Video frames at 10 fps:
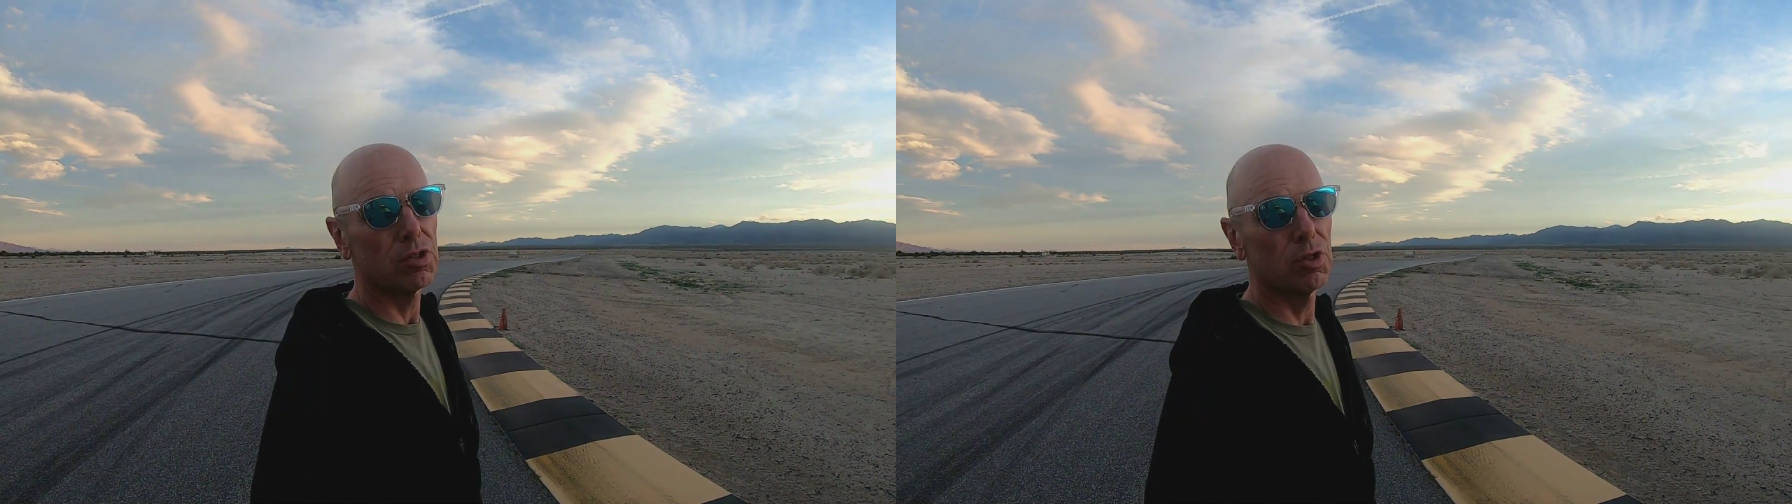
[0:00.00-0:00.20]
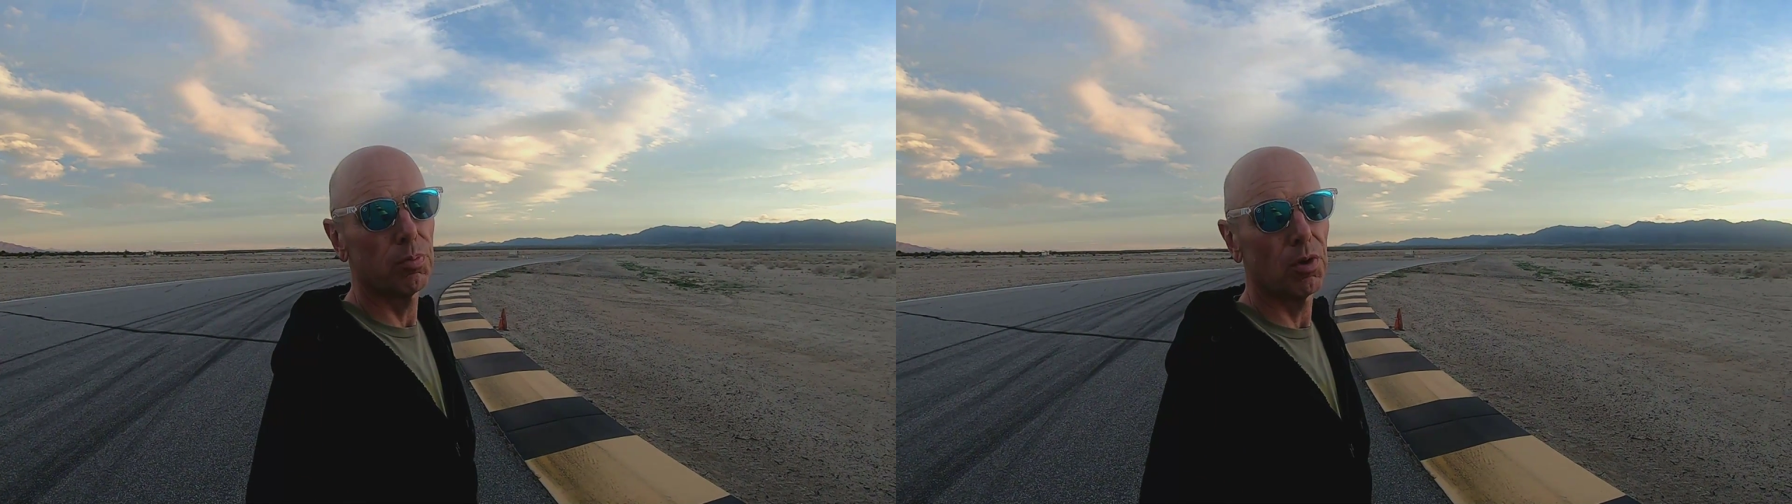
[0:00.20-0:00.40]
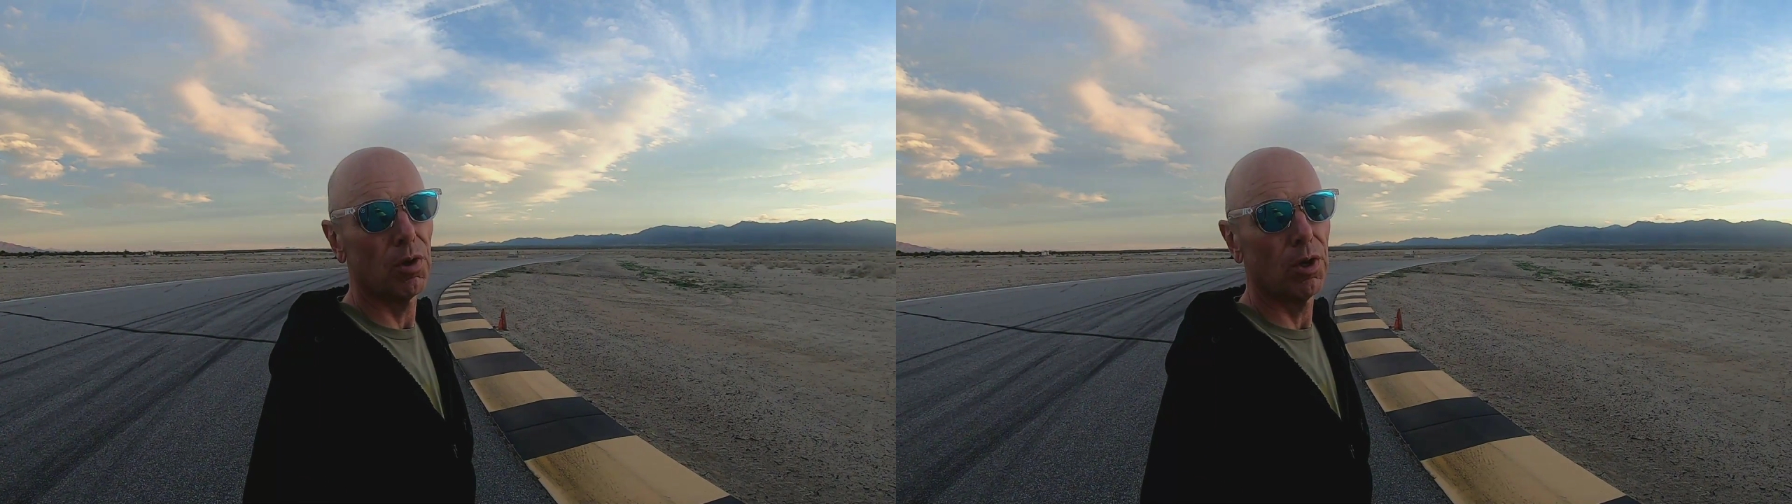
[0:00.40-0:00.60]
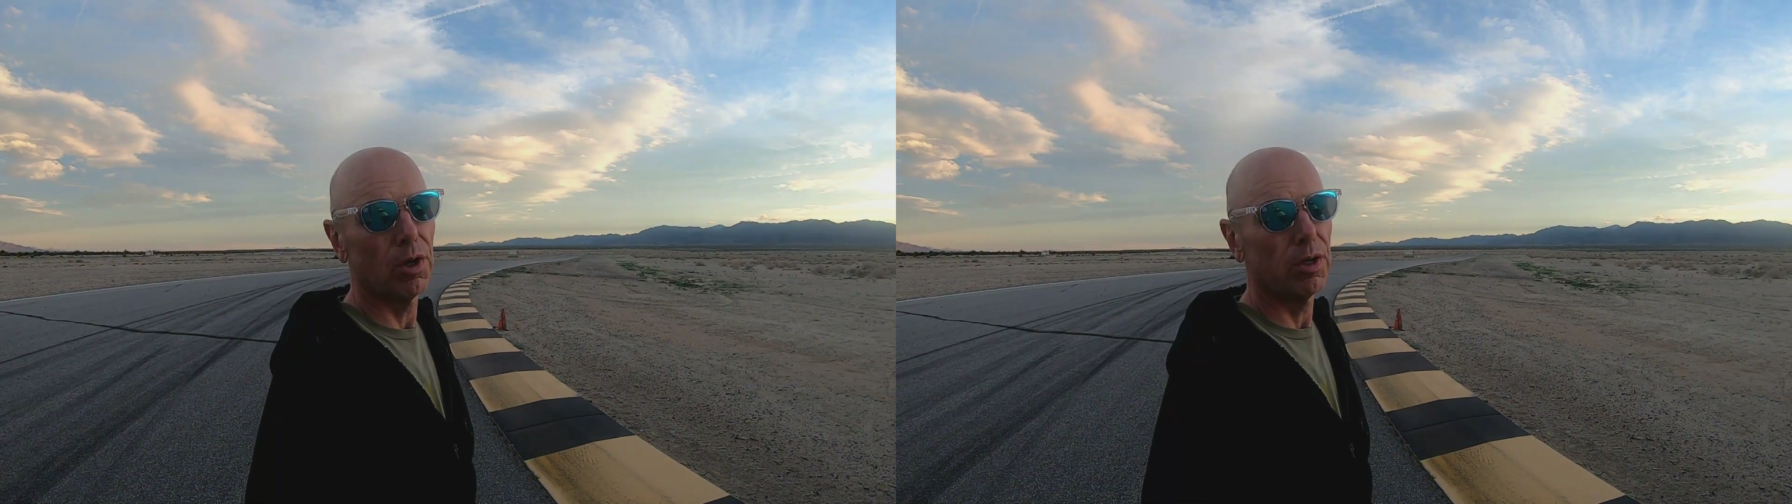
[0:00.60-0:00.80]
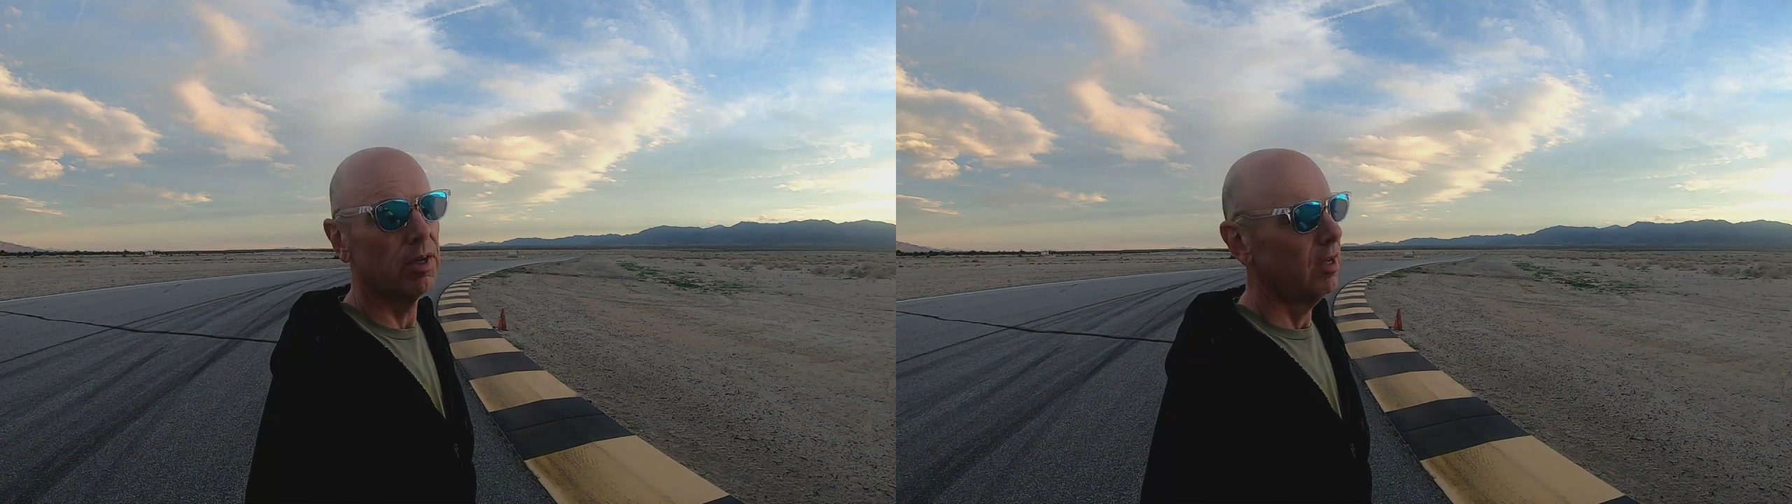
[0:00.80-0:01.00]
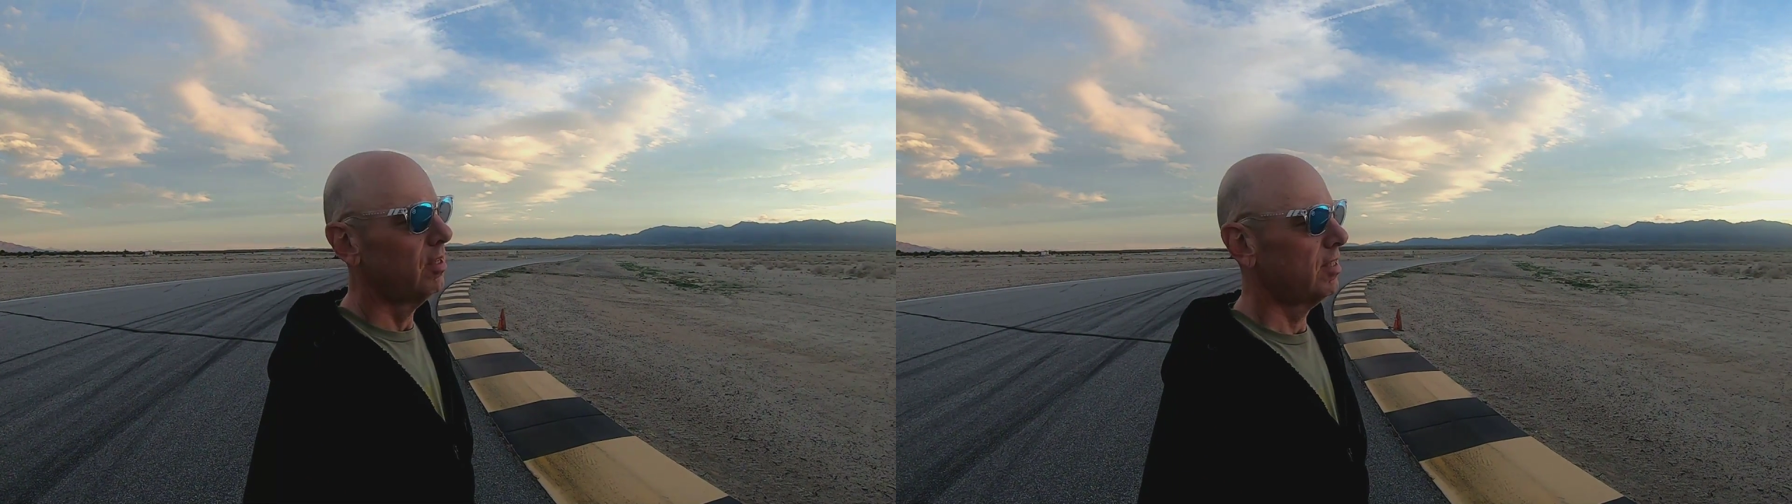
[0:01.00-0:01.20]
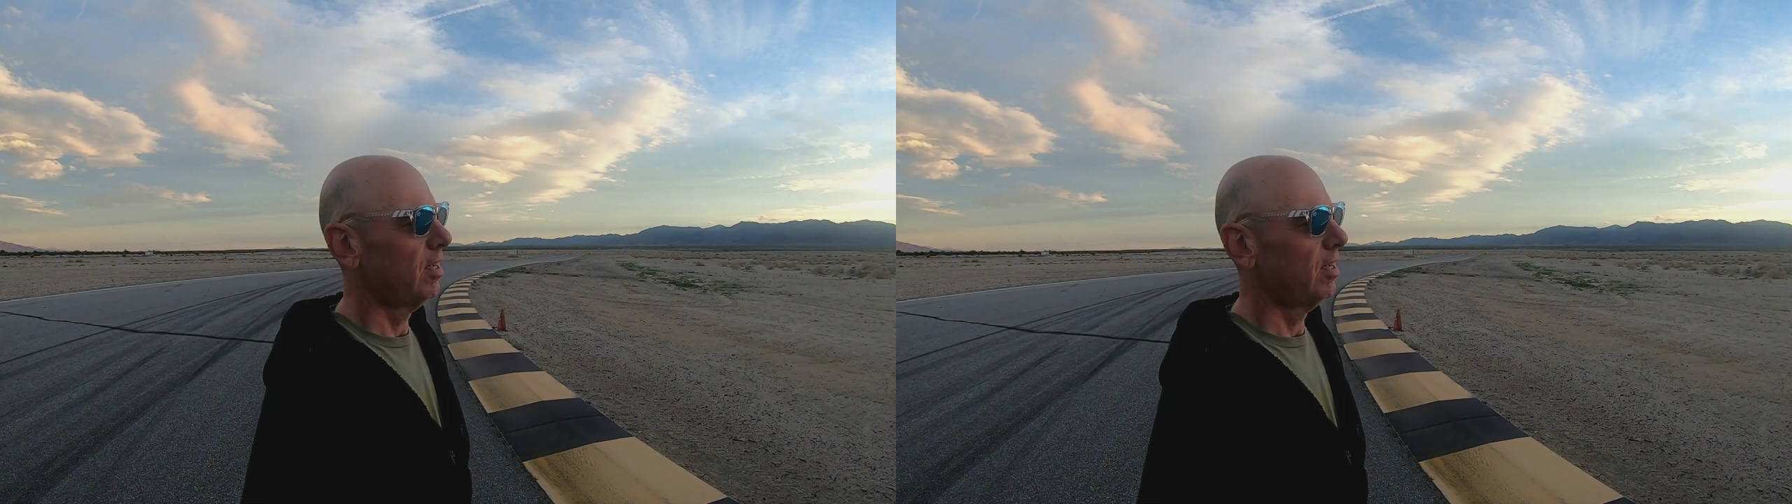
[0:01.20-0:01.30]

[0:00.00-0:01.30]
super hard,